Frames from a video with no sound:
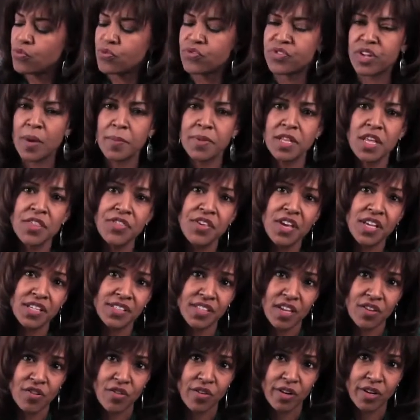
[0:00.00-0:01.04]
Some of the things
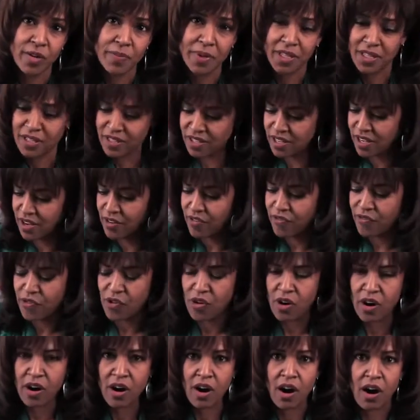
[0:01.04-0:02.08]
that you're going to be looking
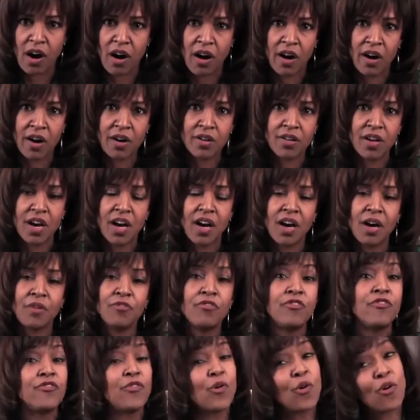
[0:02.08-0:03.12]
for are
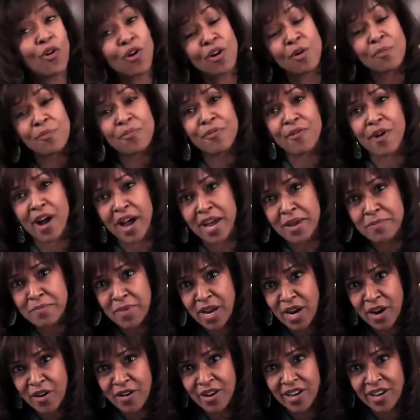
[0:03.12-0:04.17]
four
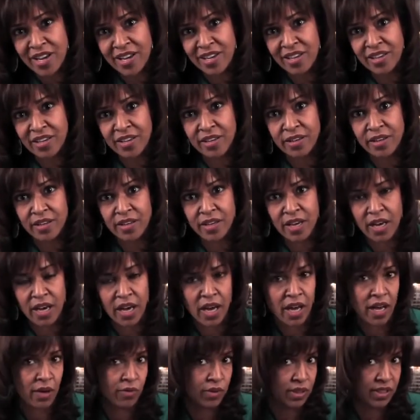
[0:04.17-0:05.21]
primary,
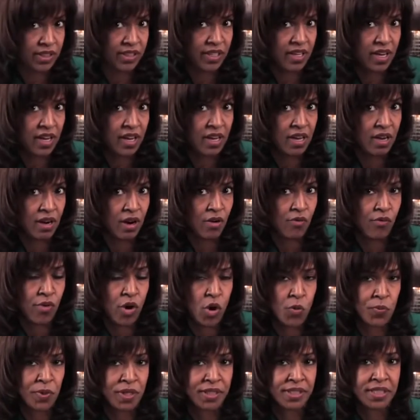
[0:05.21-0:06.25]
I would say,
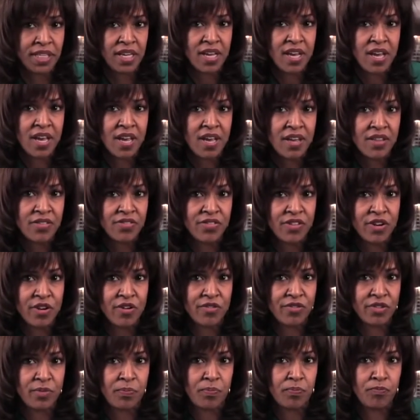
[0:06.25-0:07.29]
aromas.
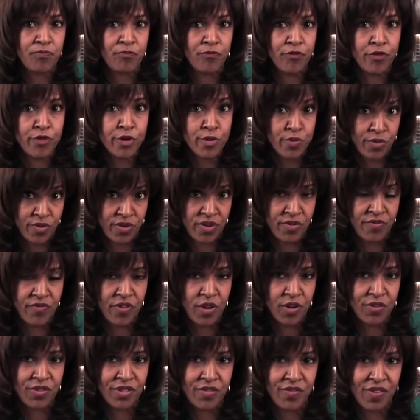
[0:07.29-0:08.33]
There's a fruit,
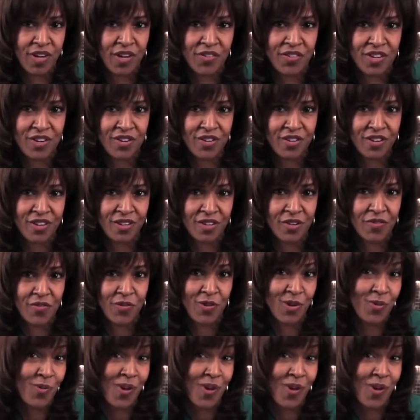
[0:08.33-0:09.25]
first of all, that you're going to look for.